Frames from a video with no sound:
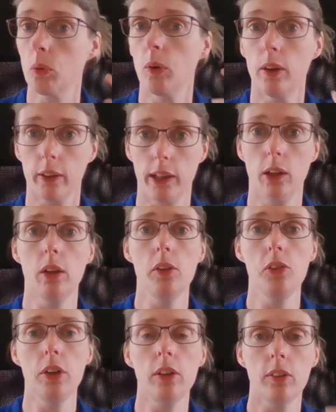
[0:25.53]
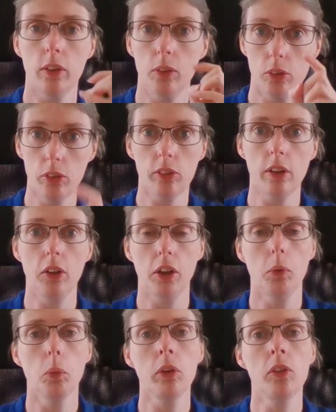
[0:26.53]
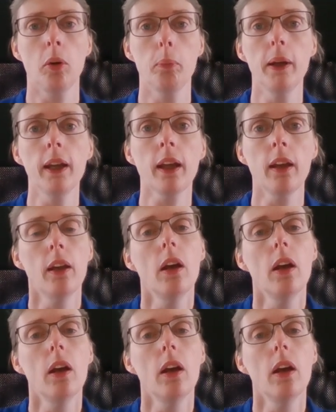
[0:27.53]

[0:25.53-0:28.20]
or archaeology, so you're just studying one topic,